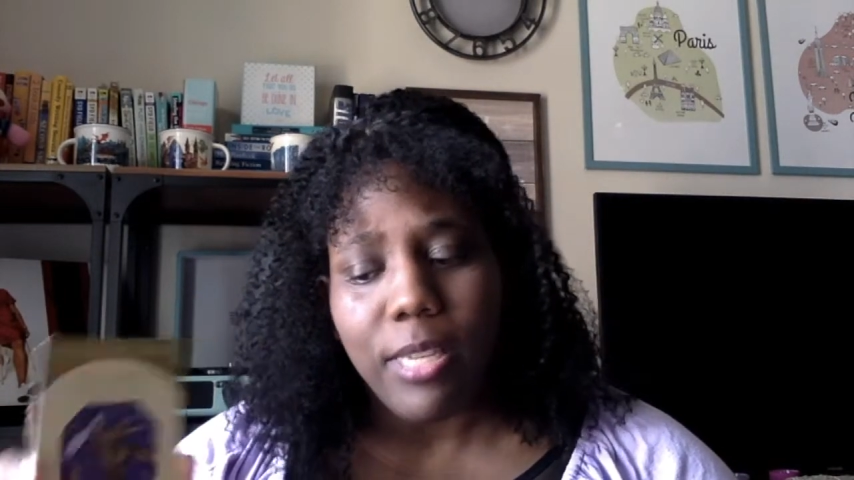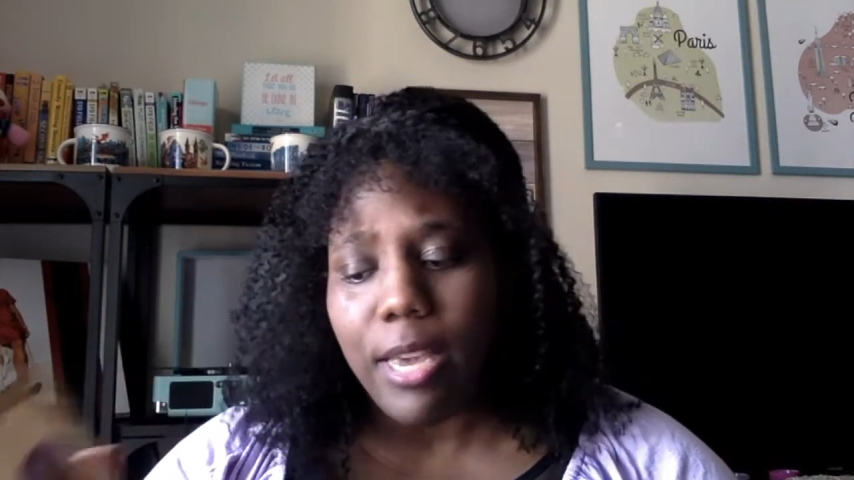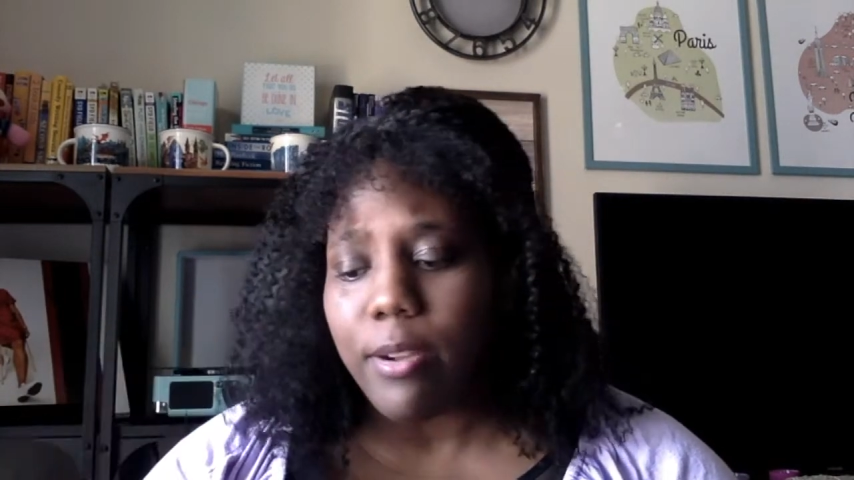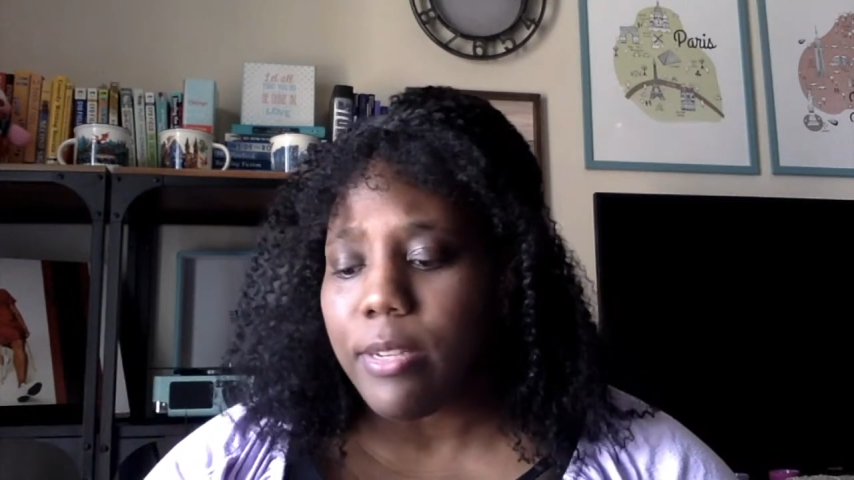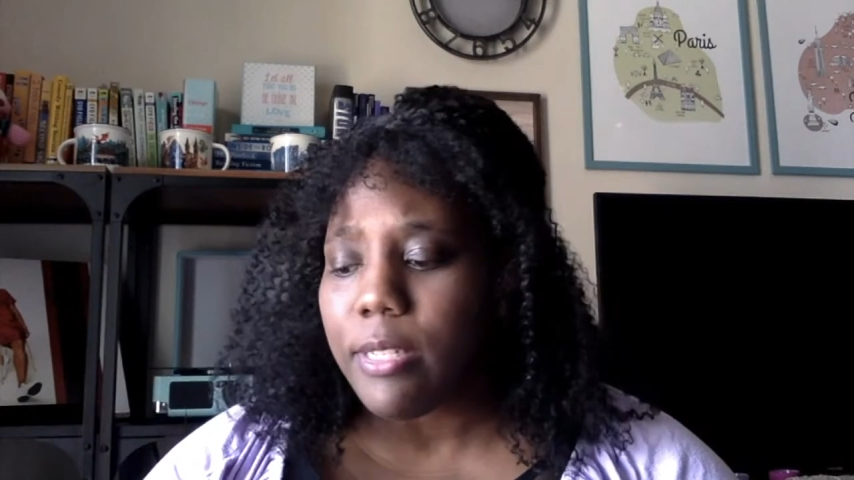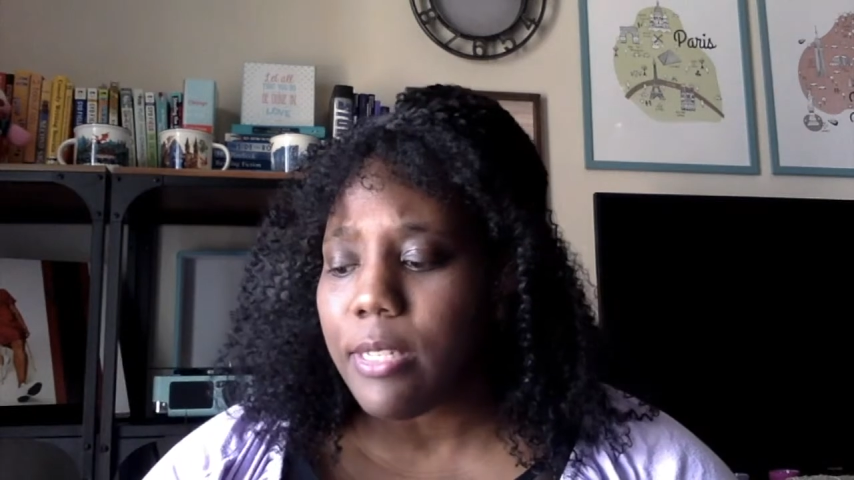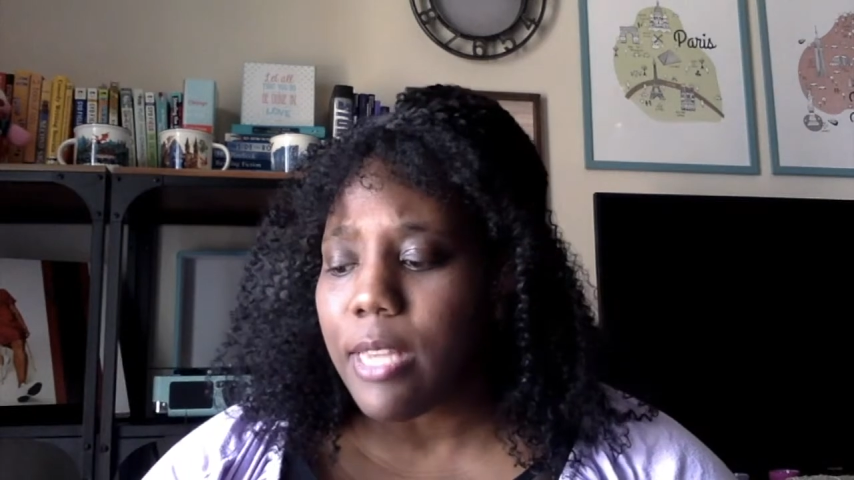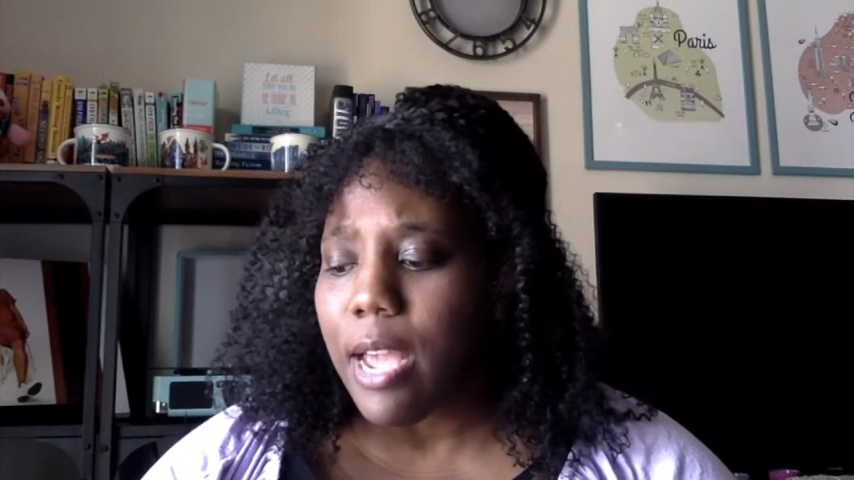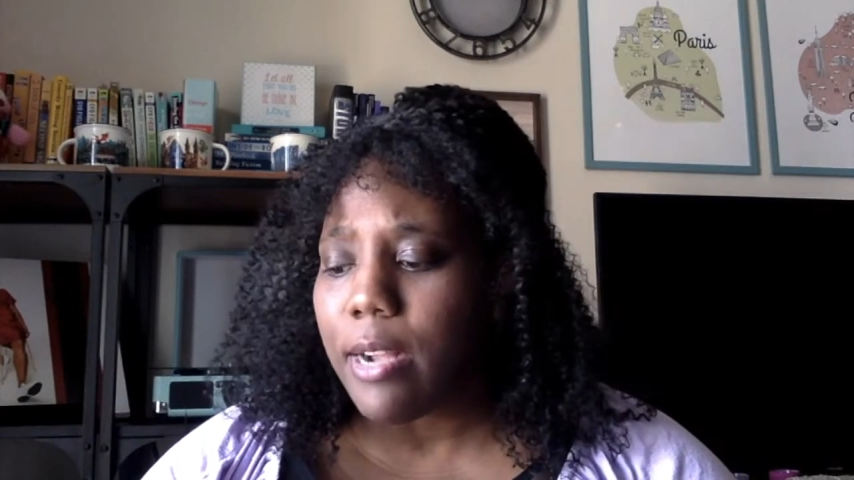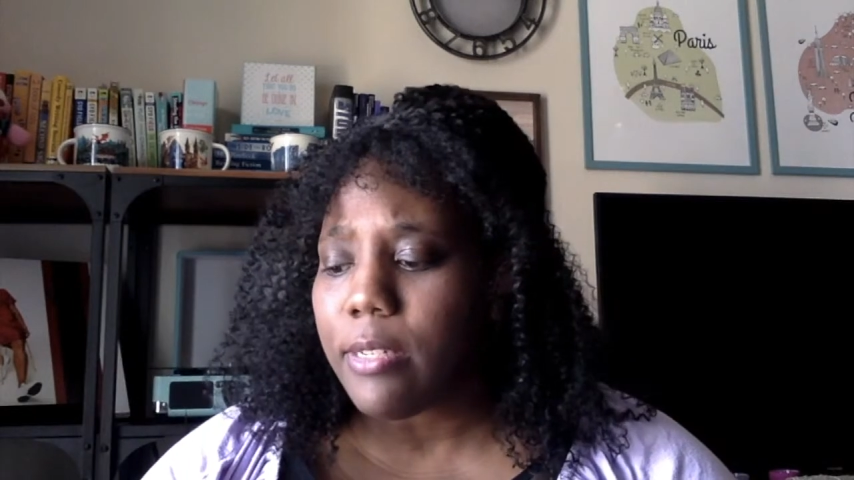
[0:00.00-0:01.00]
taker is this
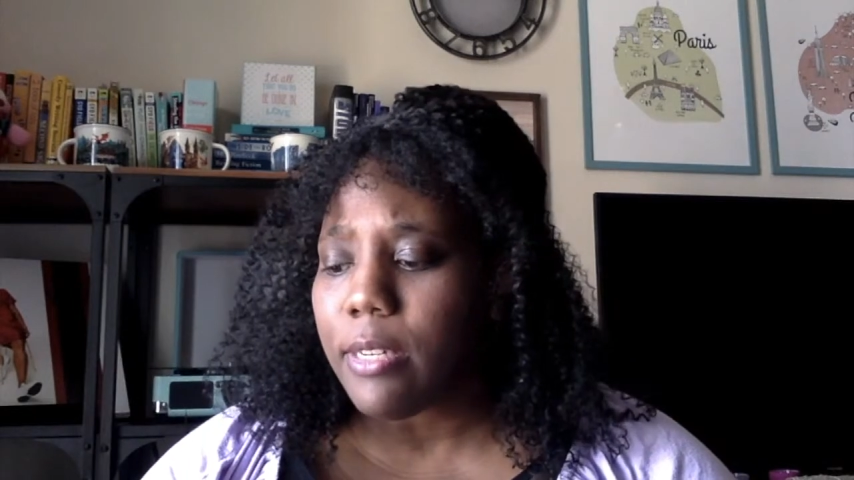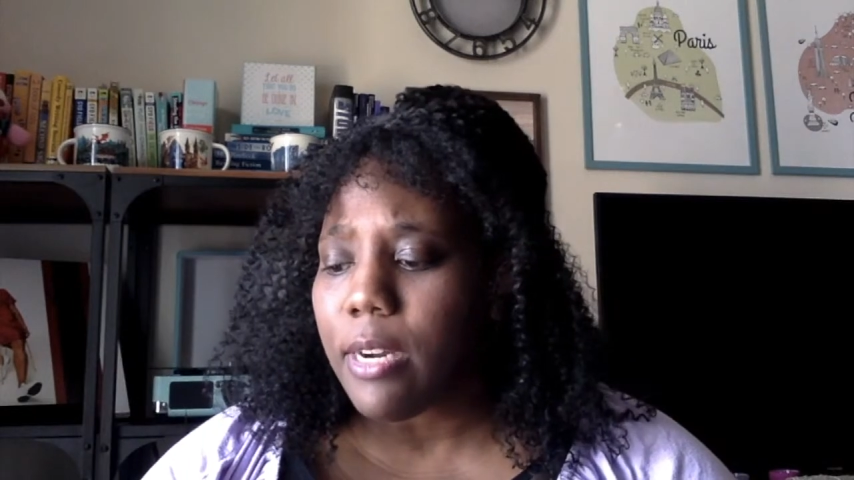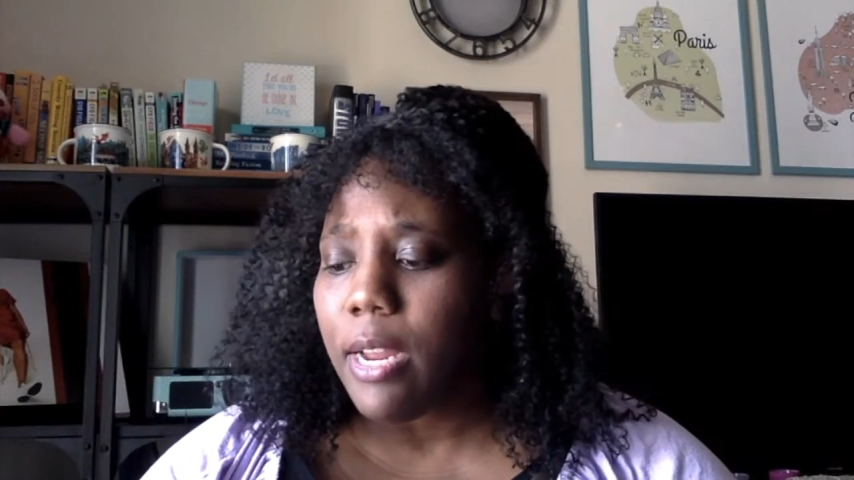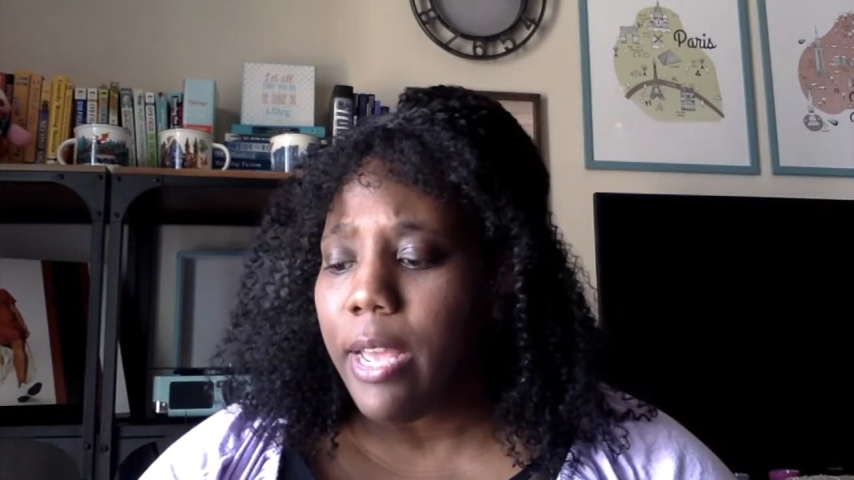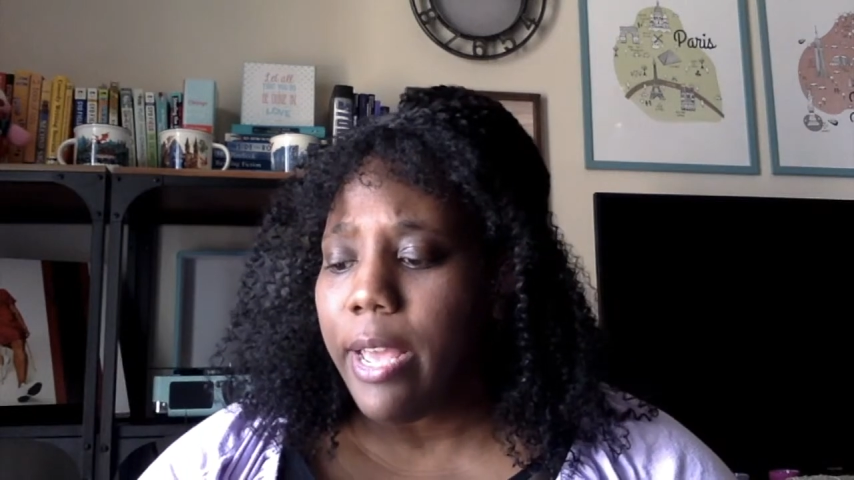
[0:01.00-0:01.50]
character,